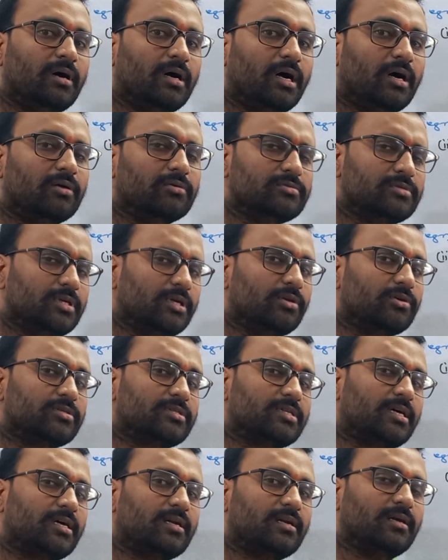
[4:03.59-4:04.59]
How zeros
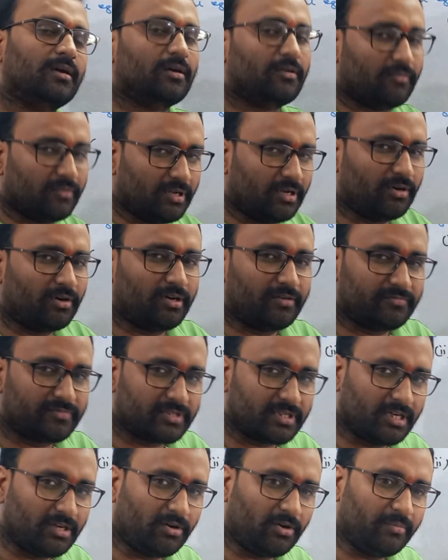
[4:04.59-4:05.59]
are? We know if
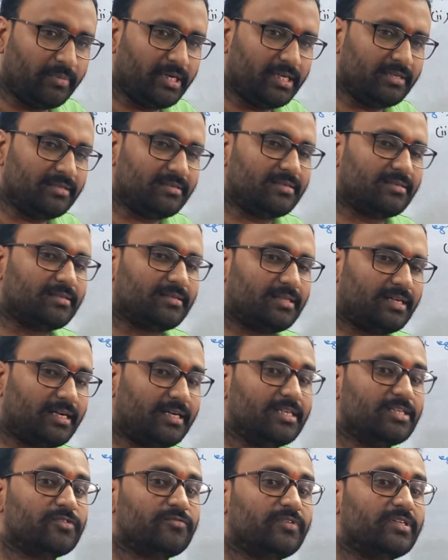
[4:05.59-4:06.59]
0 means that
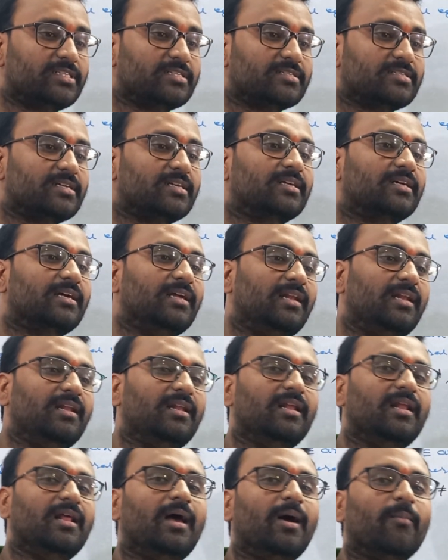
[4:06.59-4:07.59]
is which
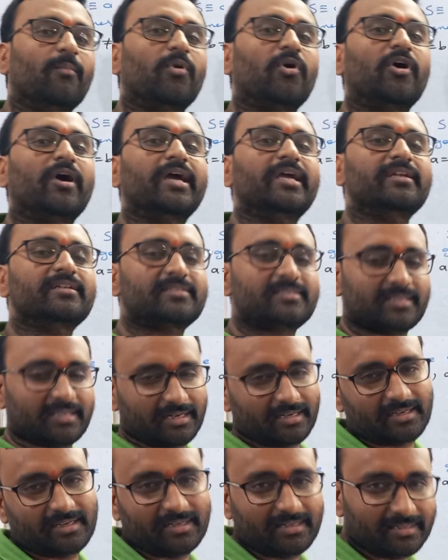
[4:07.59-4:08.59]
circle? Point
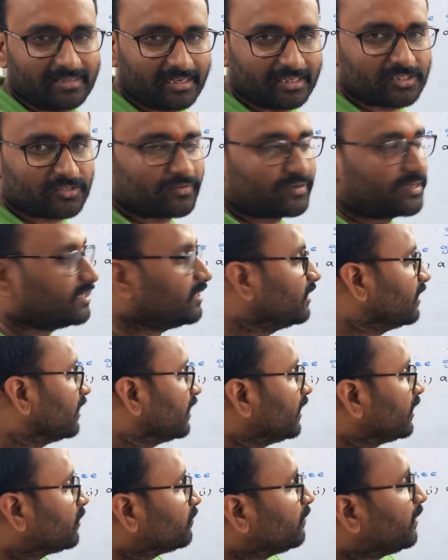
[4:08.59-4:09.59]
circle. That's why
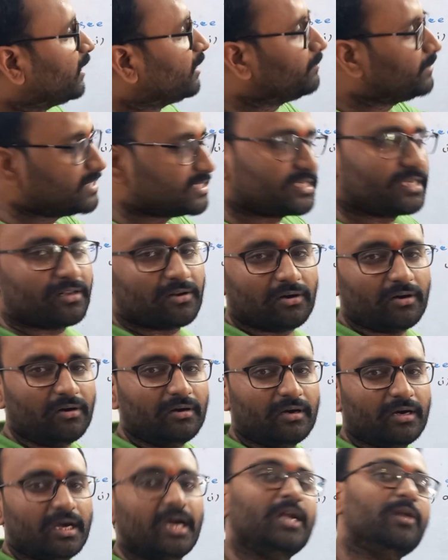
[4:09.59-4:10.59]
it may be
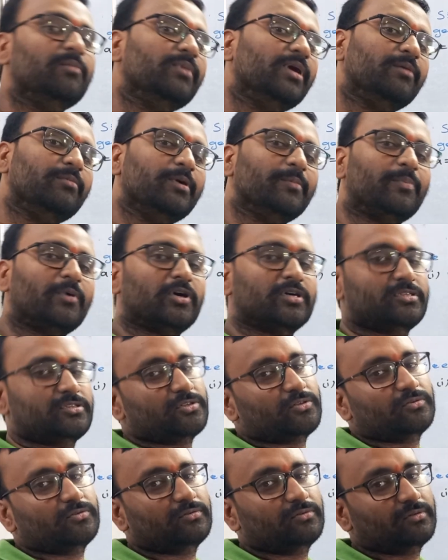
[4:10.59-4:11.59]
0 and may be
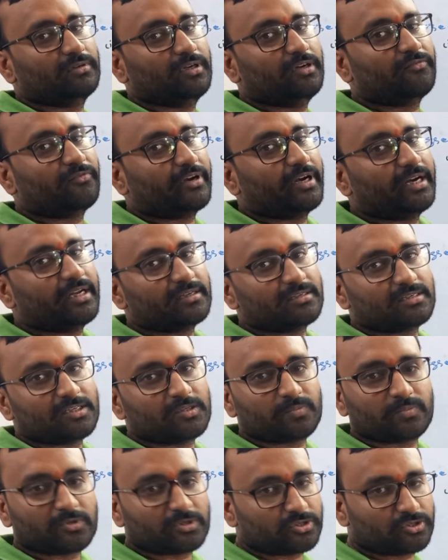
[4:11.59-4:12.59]
positive. If radius is
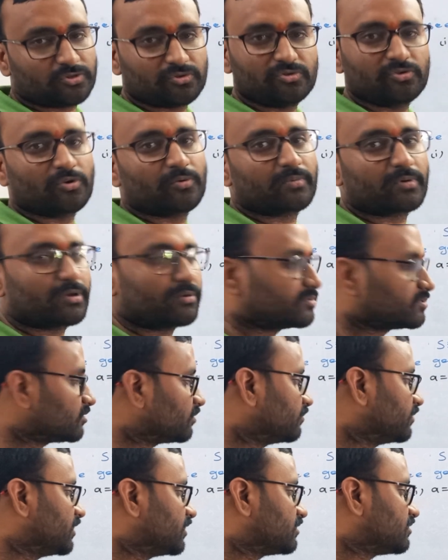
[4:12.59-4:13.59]
positive, no problem.
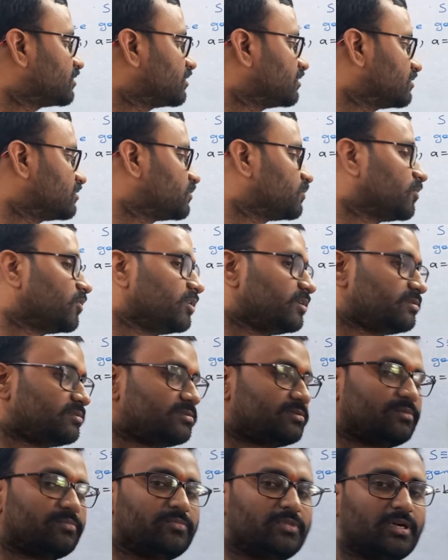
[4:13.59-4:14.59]
Some distance, point
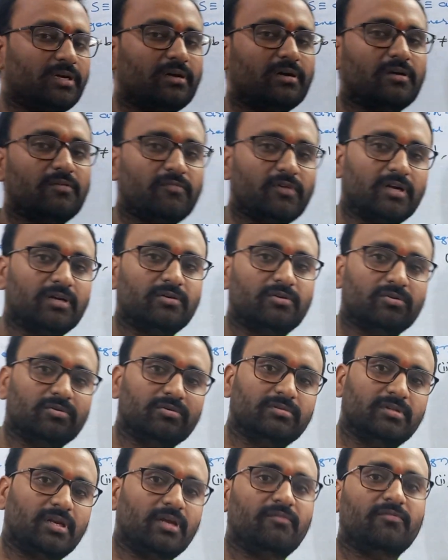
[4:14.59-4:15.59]
something or 1,
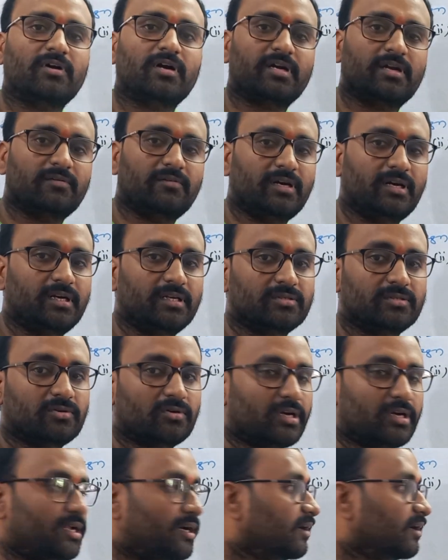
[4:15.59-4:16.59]
2, 3, whatever it is.
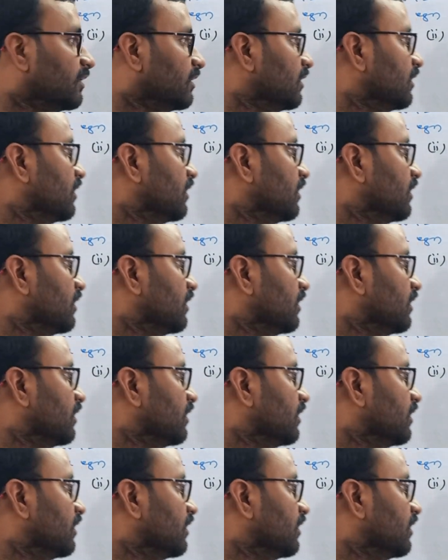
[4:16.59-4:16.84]
Okay now.